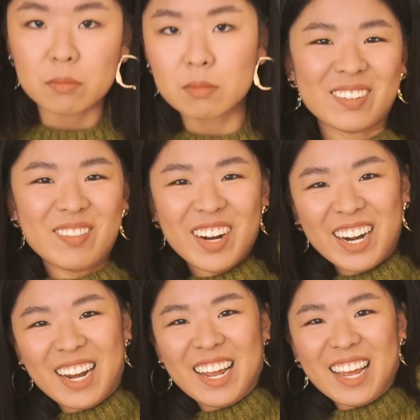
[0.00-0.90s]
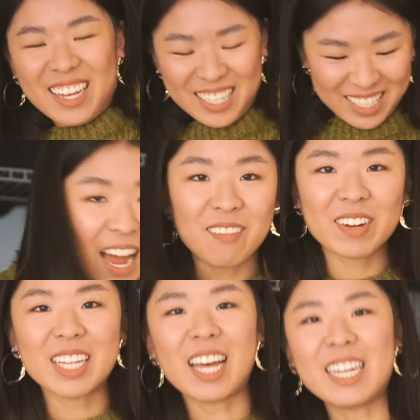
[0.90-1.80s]
Good morning! I
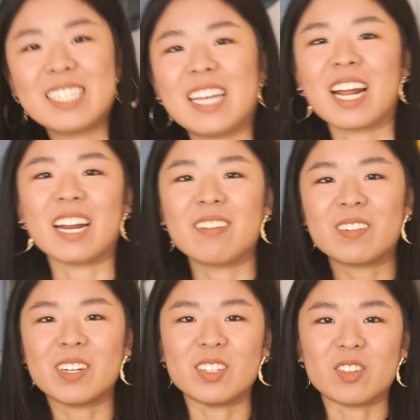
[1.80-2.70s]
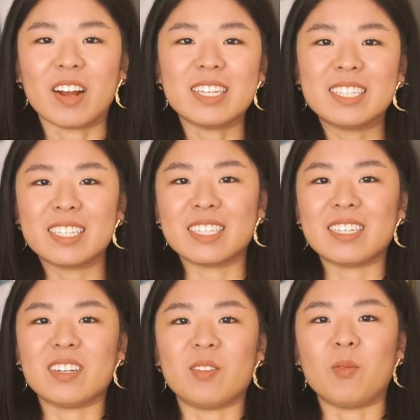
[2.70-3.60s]
realized that I never addressed
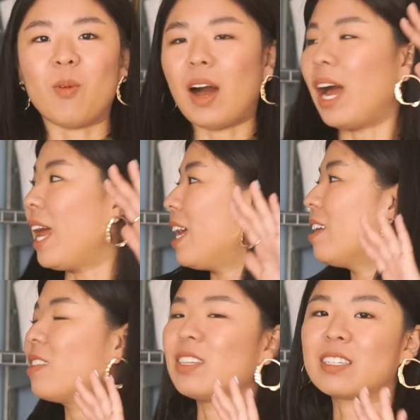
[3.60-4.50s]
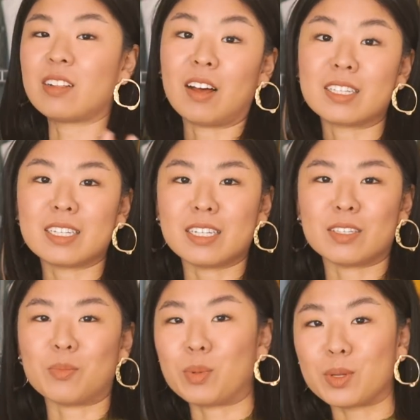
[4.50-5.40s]
why this closet
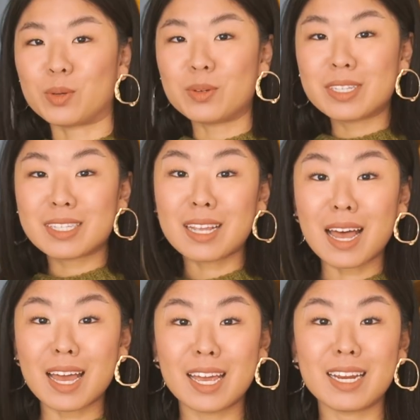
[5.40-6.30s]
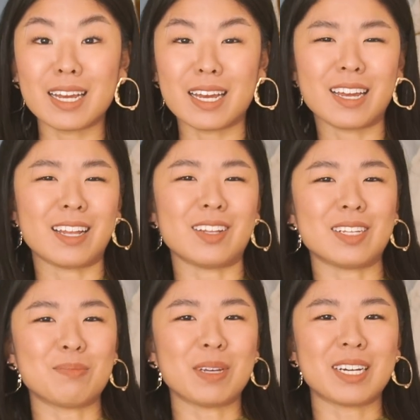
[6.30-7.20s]
is blue inside, and
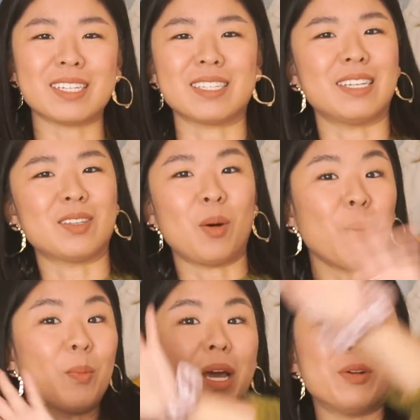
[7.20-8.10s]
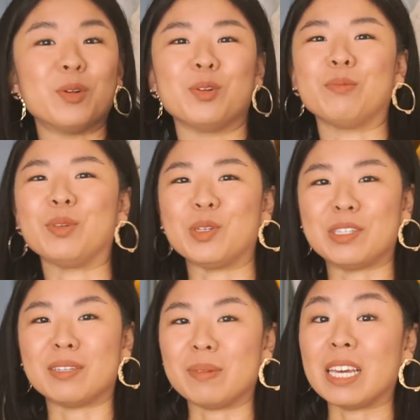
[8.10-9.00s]
that's because this whole bedroom
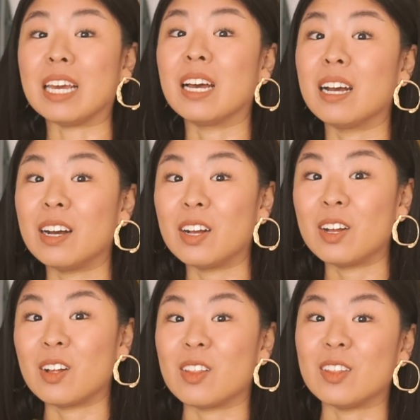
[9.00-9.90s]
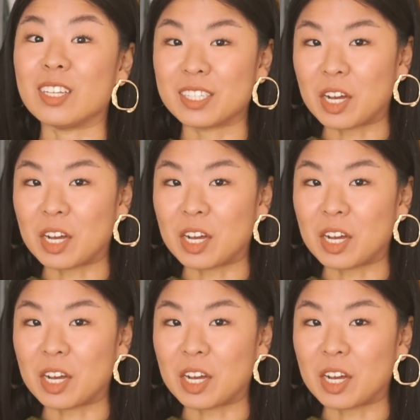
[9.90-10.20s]
used to be this